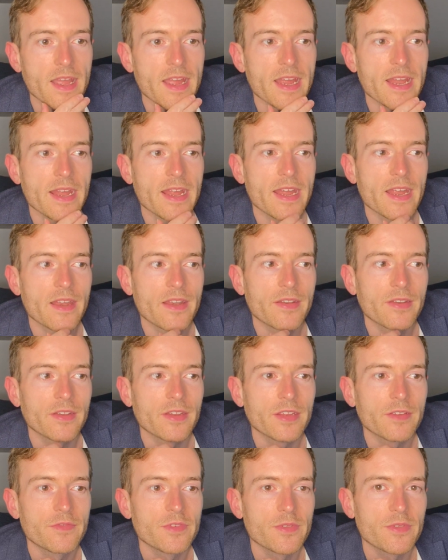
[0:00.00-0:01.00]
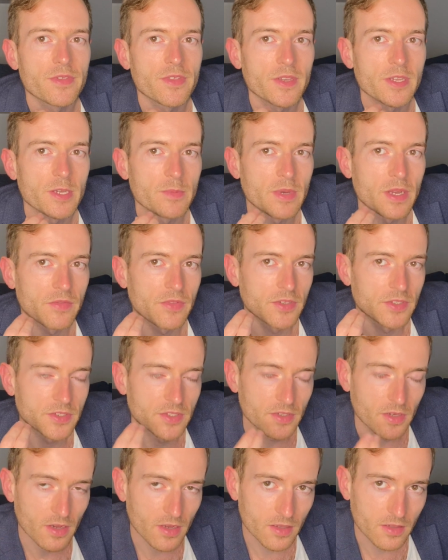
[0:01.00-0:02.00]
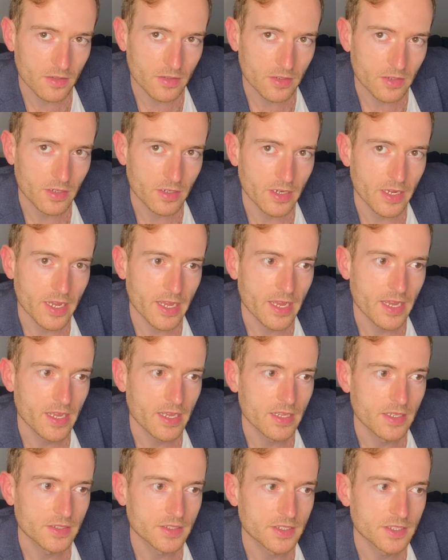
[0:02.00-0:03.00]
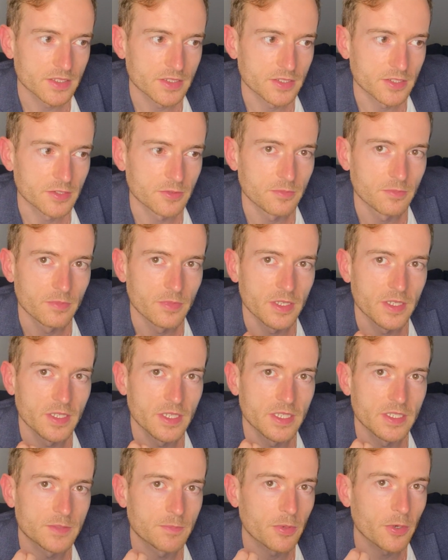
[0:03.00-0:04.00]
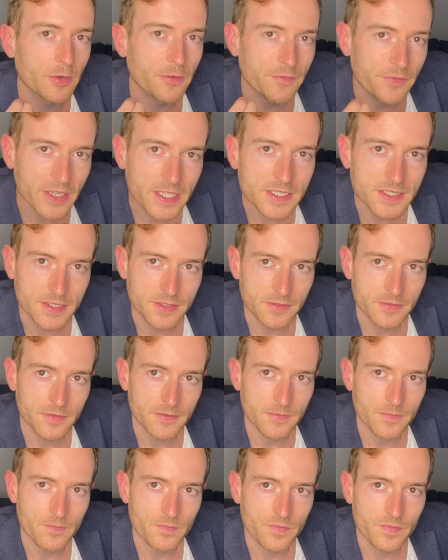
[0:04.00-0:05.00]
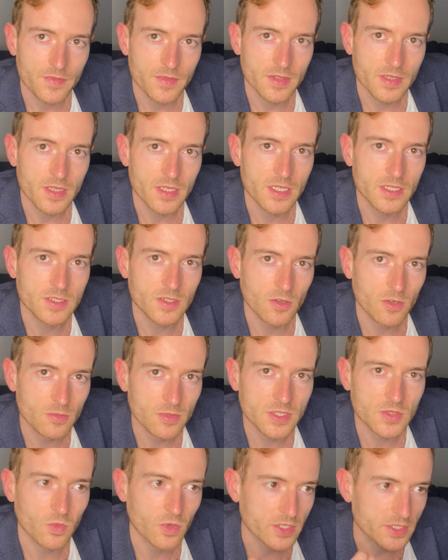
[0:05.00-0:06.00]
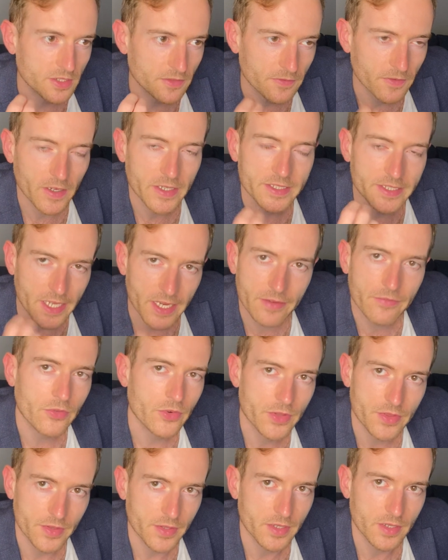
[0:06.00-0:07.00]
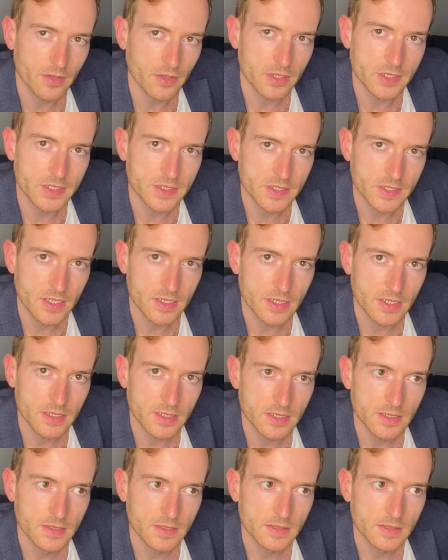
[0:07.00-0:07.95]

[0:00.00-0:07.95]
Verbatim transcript: And if you think about the dollar as you, it's pervasive. It's almost what defines everything in our society.